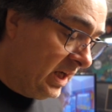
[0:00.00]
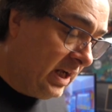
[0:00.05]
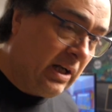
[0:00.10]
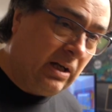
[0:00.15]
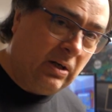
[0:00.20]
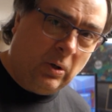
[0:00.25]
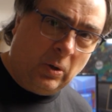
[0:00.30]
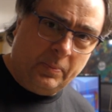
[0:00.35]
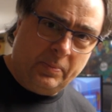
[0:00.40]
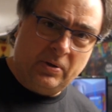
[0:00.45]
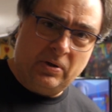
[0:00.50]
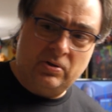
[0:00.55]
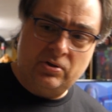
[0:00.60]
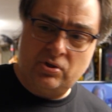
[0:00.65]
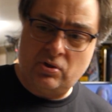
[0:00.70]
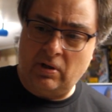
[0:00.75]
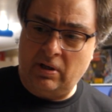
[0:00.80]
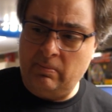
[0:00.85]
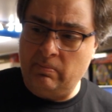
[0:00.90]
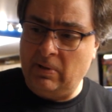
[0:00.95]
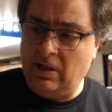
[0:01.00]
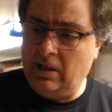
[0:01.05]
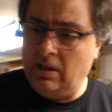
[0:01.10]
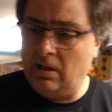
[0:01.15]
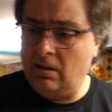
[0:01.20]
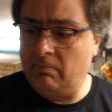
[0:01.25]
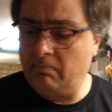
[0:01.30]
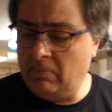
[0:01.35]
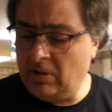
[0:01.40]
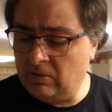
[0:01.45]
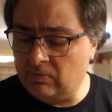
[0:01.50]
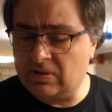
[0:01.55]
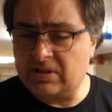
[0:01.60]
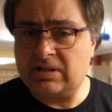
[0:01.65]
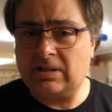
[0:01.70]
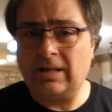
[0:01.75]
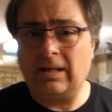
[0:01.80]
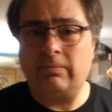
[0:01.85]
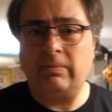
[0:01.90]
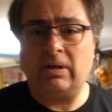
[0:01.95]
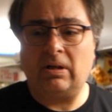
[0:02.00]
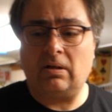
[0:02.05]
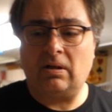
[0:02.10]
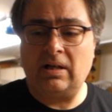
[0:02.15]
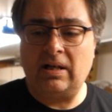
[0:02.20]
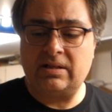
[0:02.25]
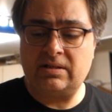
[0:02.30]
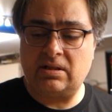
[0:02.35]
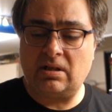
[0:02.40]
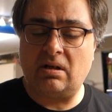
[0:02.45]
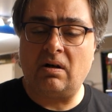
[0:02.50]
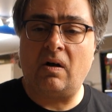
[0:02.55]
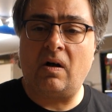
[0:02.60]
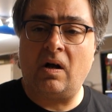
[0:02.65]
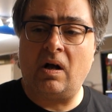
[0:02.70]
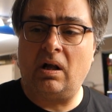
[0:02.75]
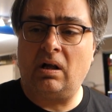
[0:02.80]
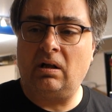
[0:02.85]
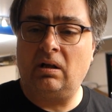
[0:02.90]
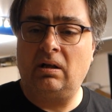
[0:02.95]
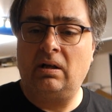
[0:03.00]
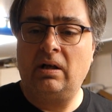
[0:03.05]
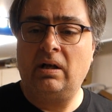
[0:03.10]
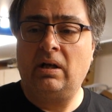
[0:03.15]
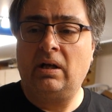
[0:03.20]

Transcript: I hope you enjoyed my Midwest Gaming Classic haul.